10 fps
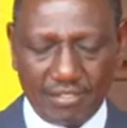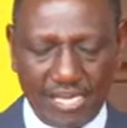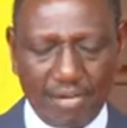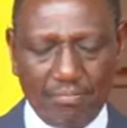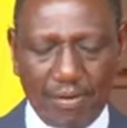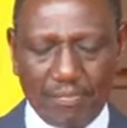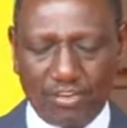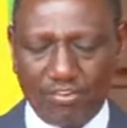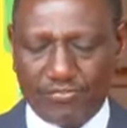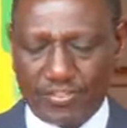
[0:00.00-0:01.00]
and
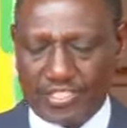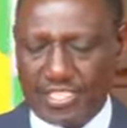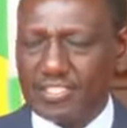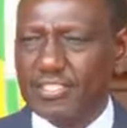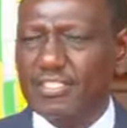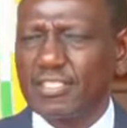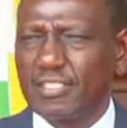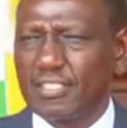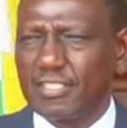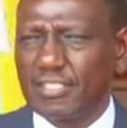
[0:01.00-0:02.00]
public officers
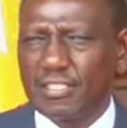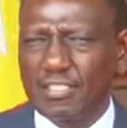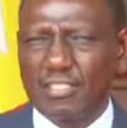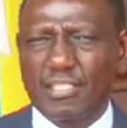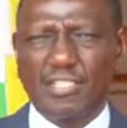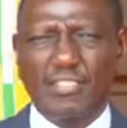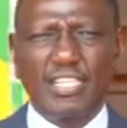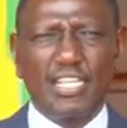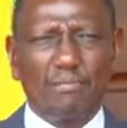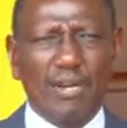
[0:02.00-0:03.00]
is
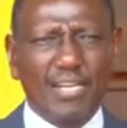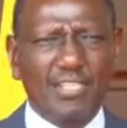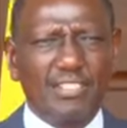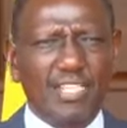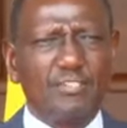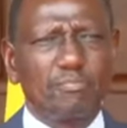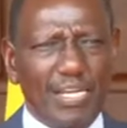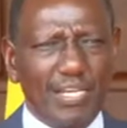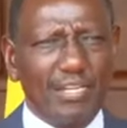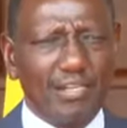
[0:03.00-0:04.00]
hereby suspended.